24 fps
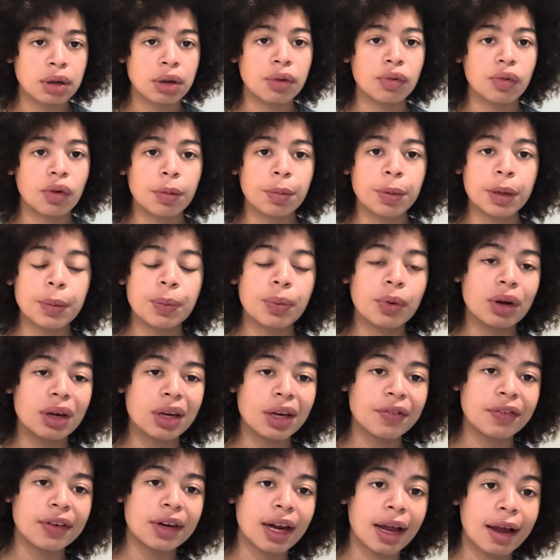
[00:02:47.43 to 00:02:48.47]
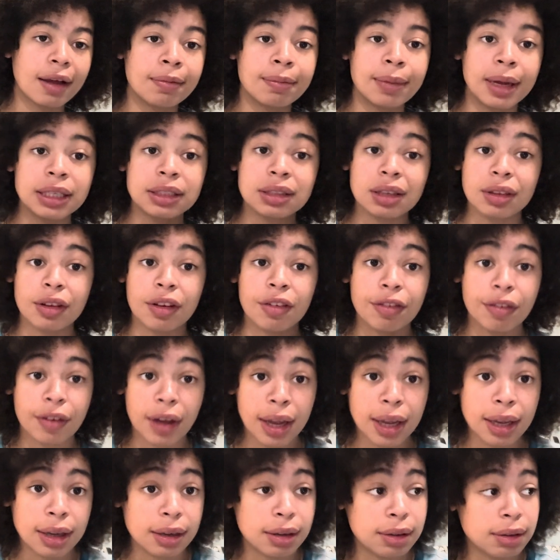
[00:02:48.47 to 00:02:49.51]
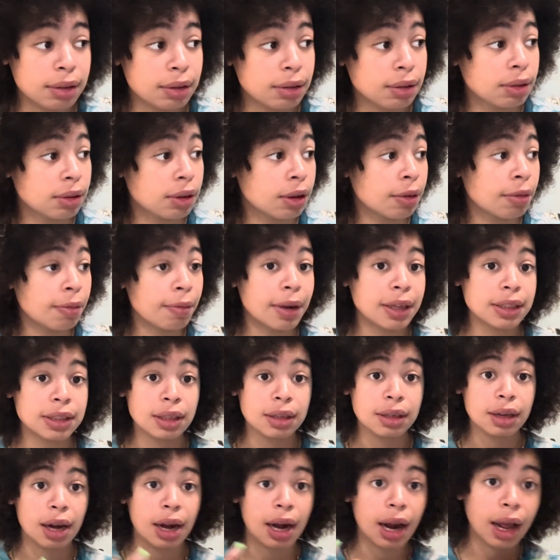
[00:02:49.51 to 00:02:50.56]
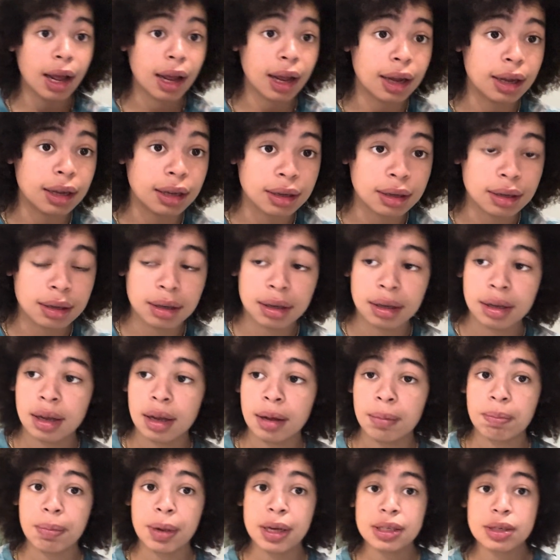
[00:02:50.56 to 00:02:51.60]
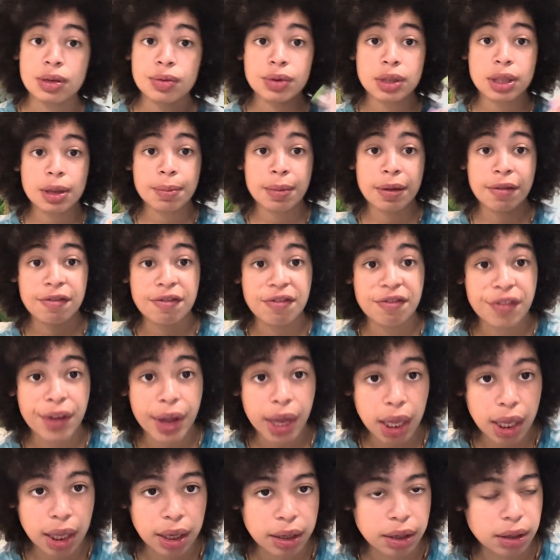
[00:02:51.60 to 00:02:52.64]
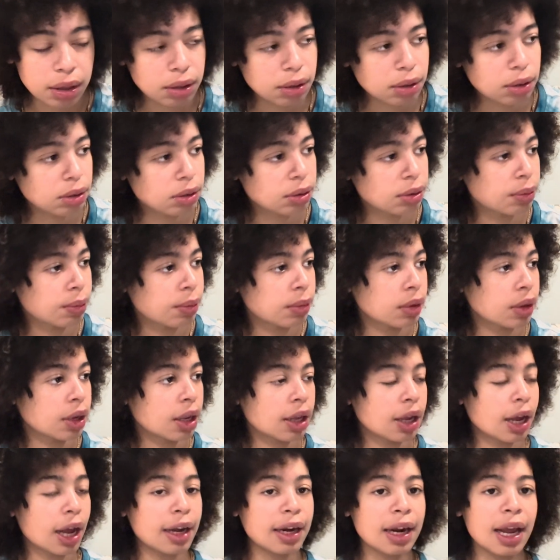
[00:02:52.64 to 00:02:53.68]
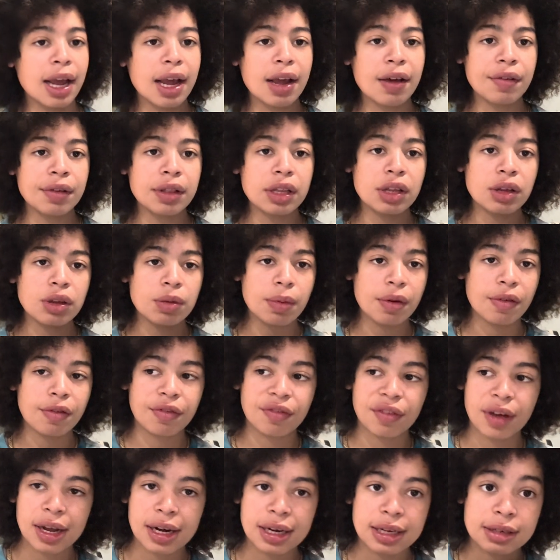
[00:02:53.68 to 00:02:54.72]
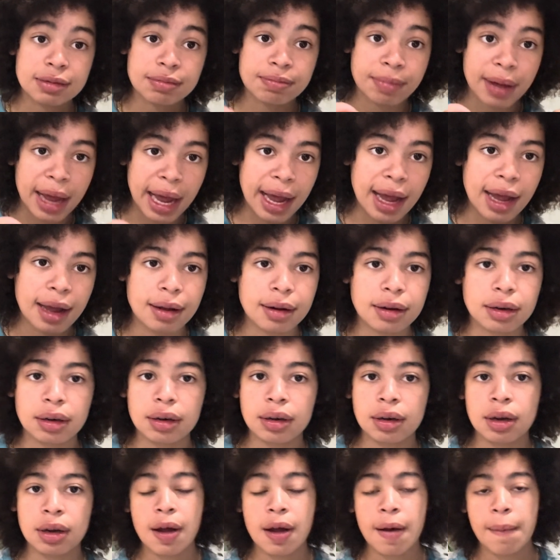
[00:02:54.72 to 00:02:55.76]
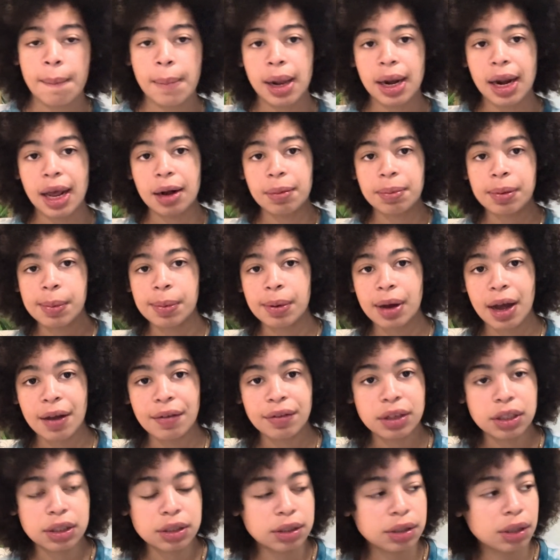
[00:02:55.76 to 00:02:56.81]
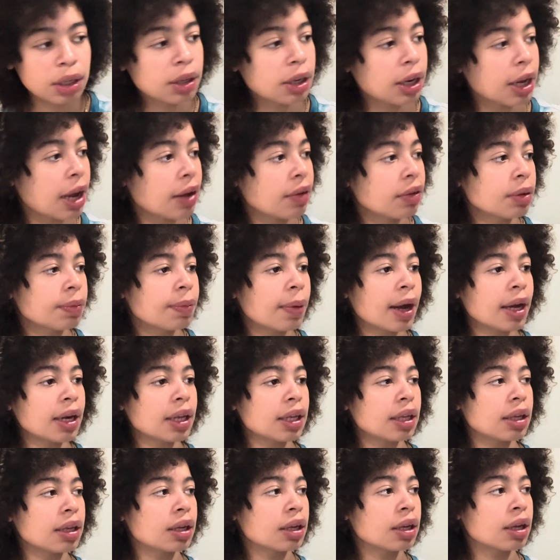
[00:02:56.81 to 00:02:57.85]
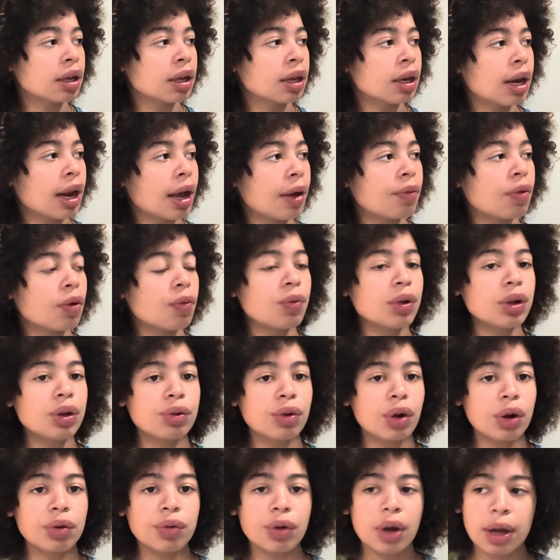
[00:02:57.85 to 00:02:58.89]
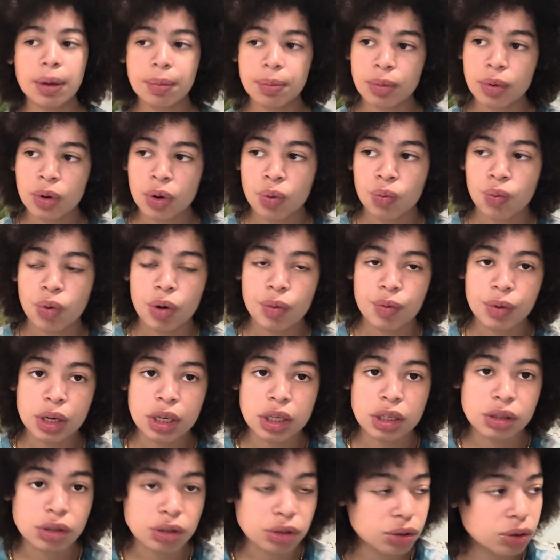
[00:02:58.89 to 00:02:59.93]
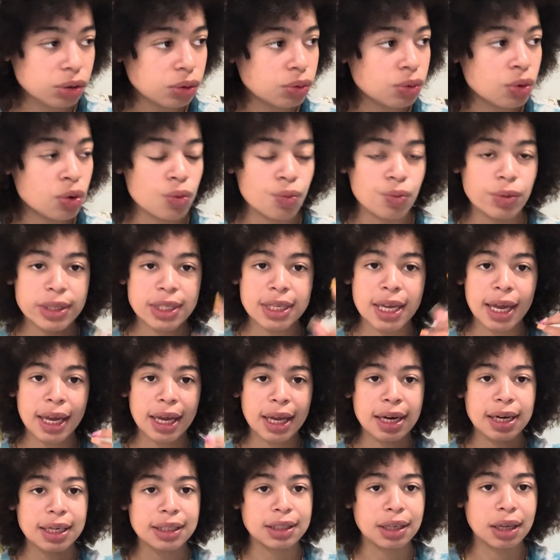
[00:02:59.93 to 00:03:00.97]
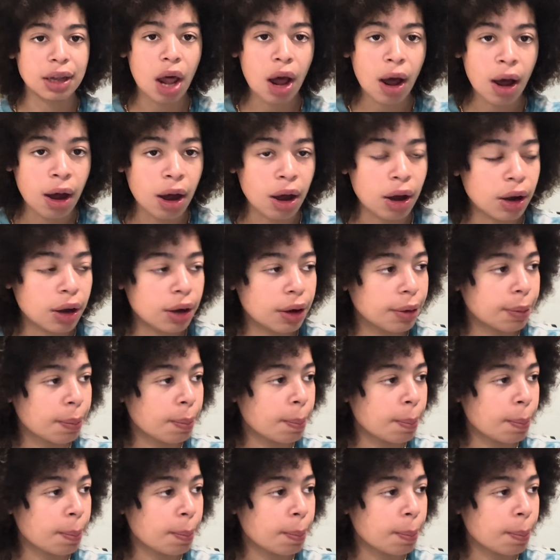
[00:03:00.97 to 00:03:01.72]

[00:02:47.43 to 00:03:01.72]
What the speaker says: While people are living life based on the fake, based on the lie, based on what they've been fed. And not everything you've been fed is bad. But a lot of people haven't discerned it. Everybody, like when we grow up, what we consume, we take it as law.